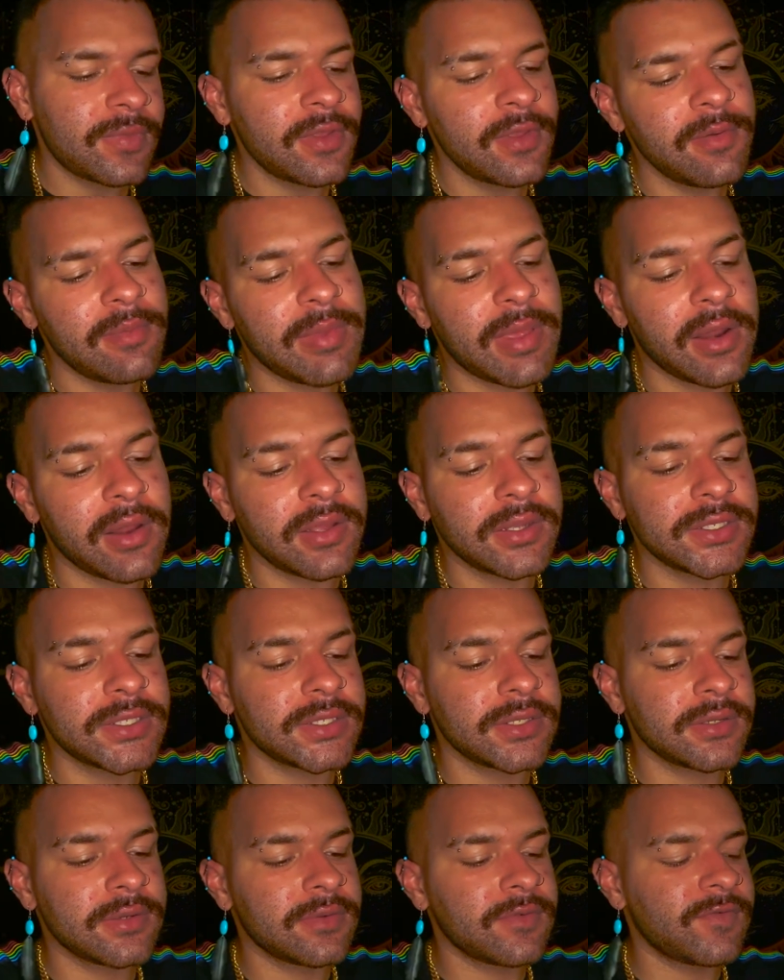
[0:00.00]
But
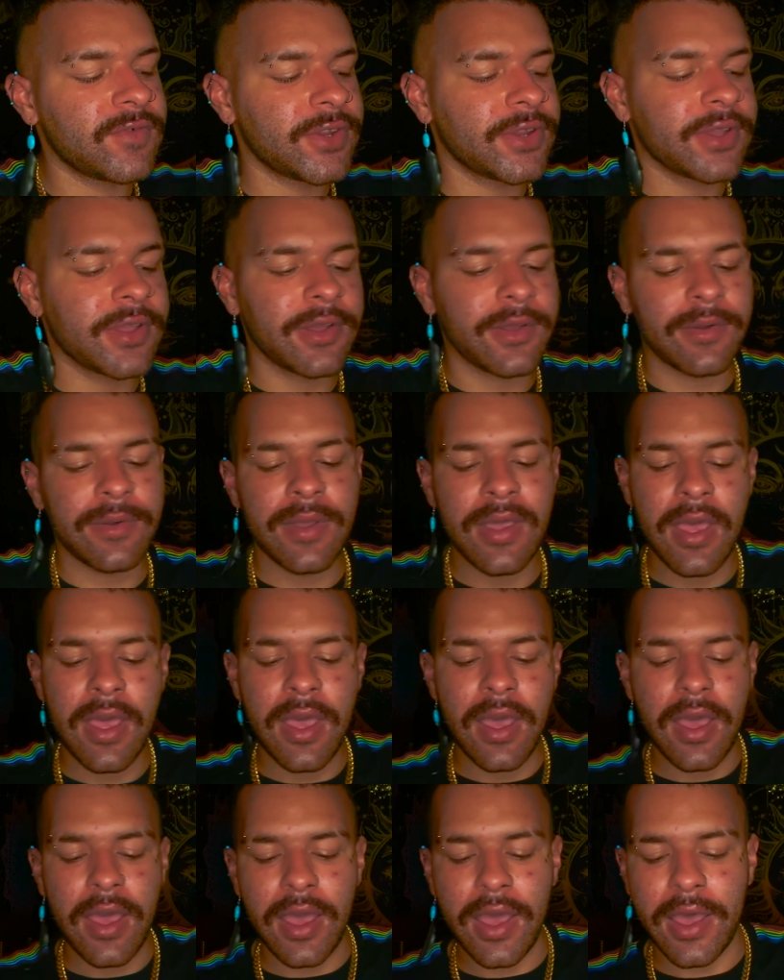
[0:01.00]
also, Virgo,
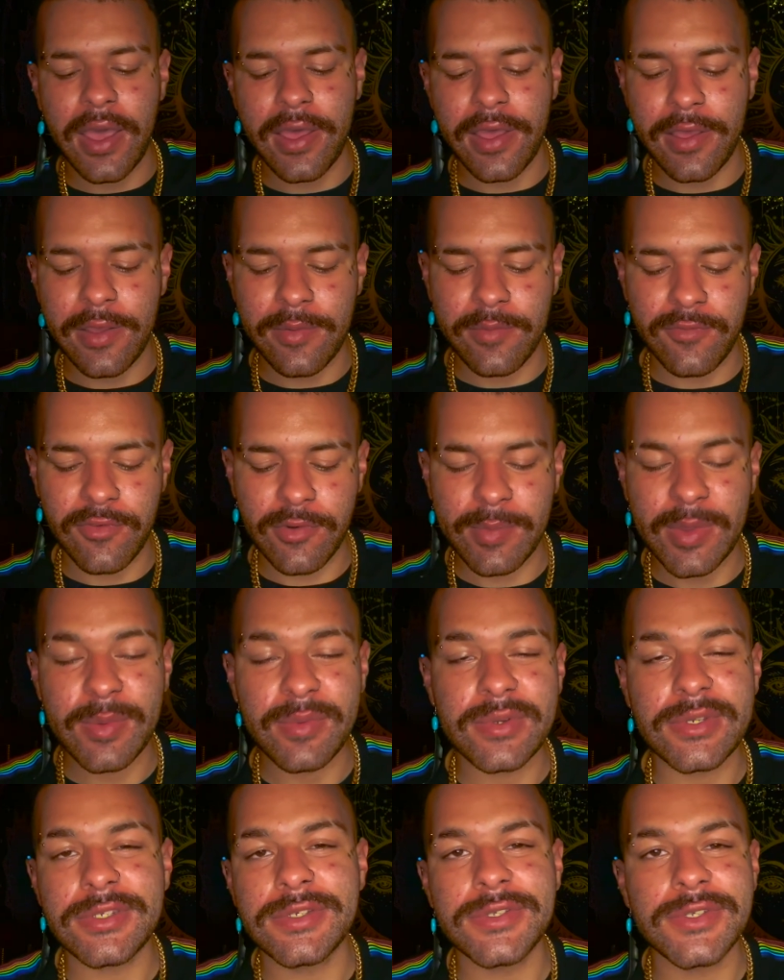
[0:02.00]
remember
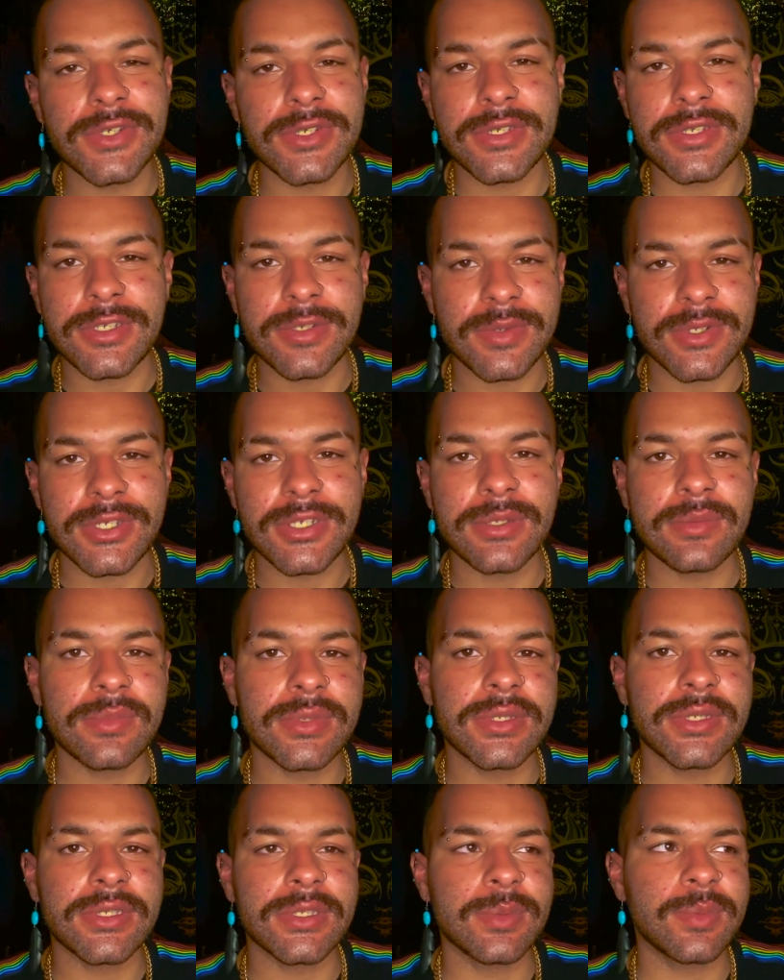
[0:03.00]
to use your intuition,
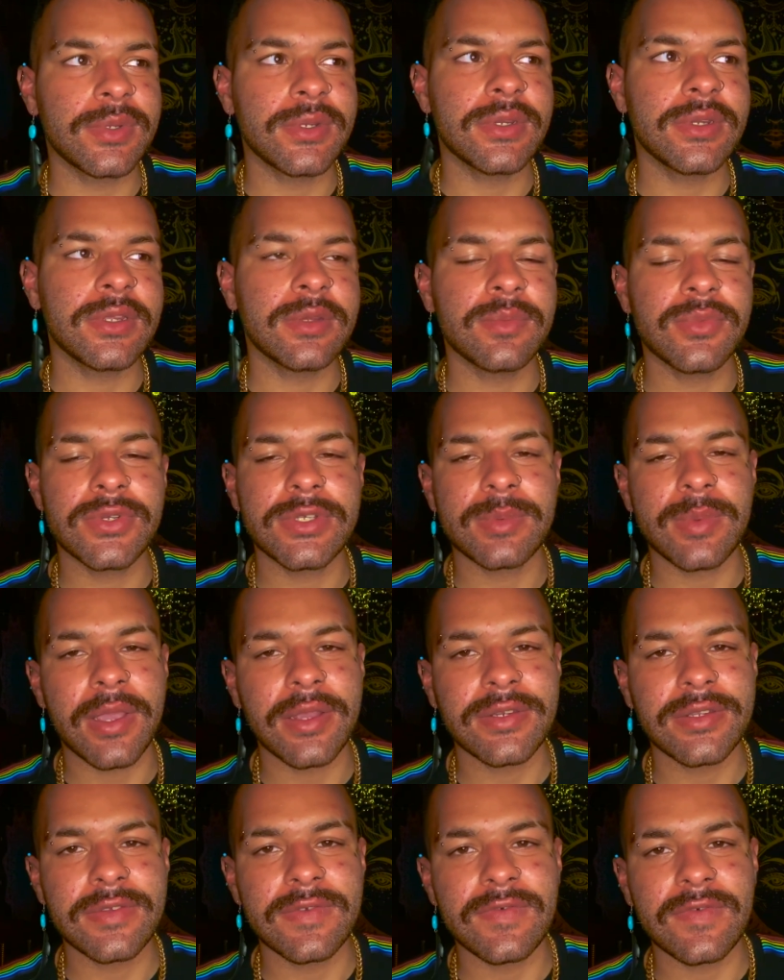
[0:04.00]
because put it in
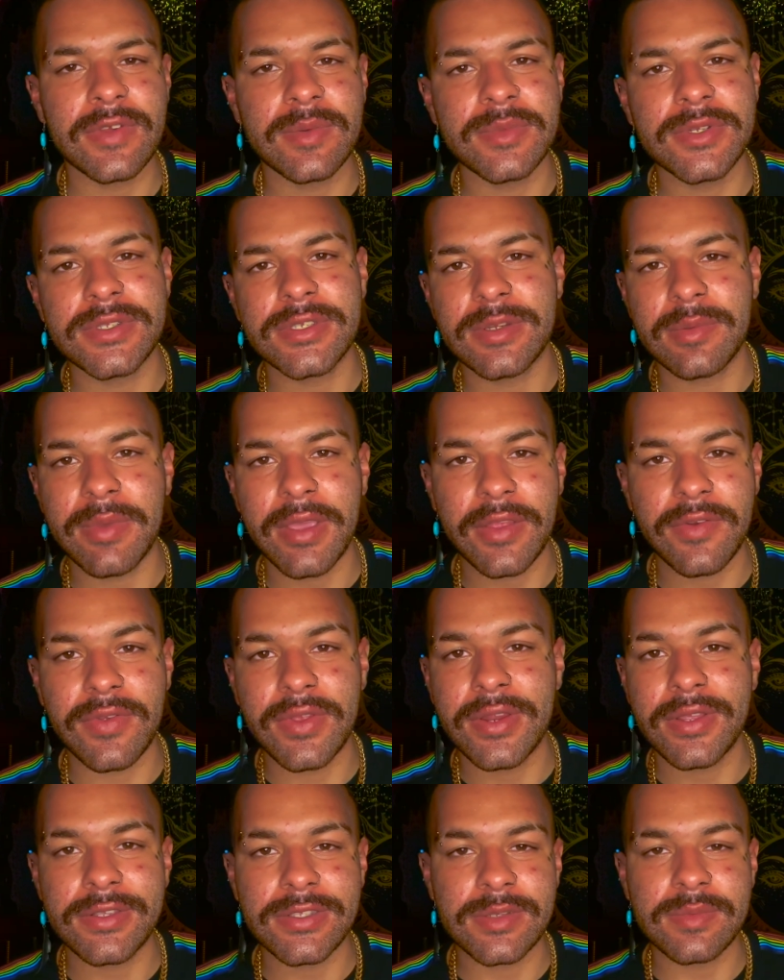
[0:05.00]
perspective. I'm just a man
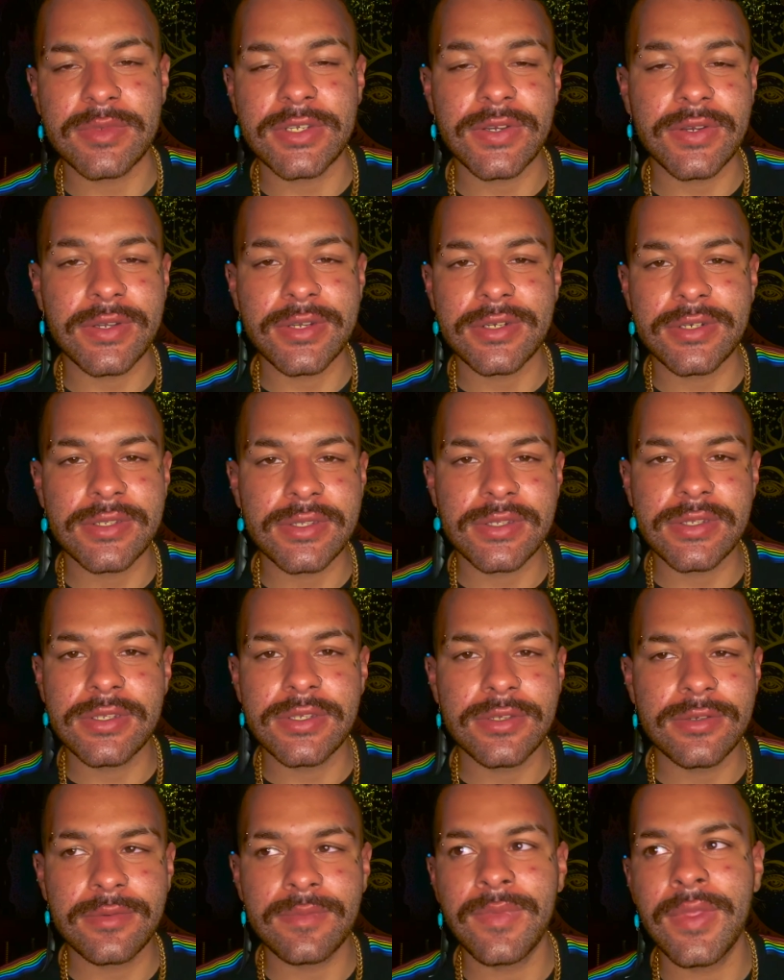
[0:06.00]
reading some tarot cards to
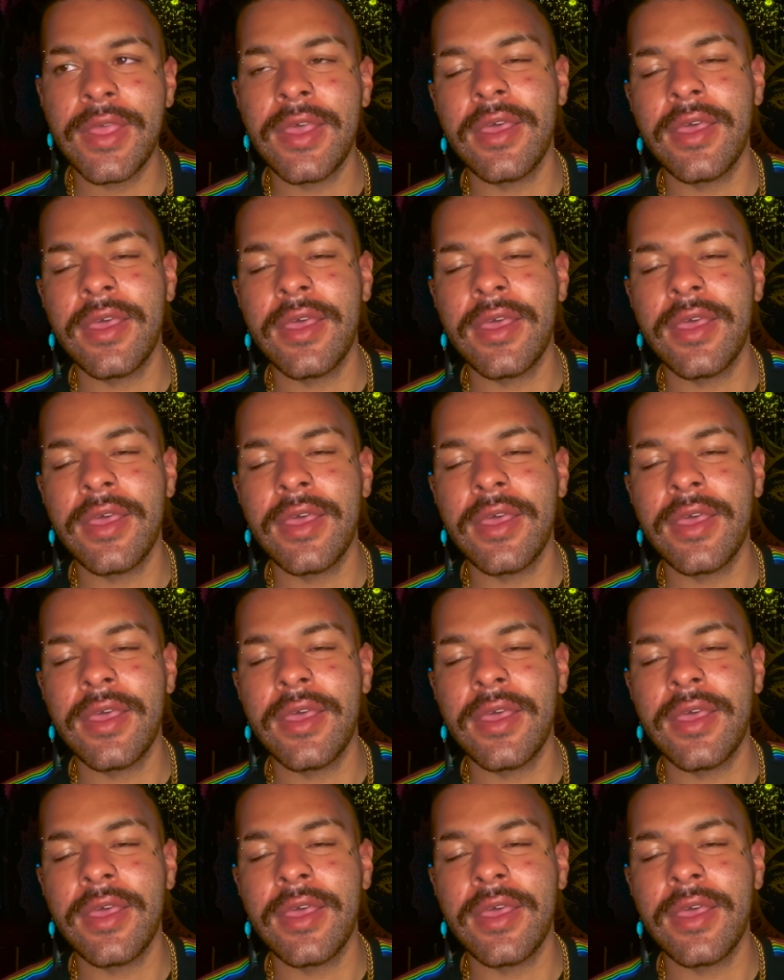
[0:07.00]
you.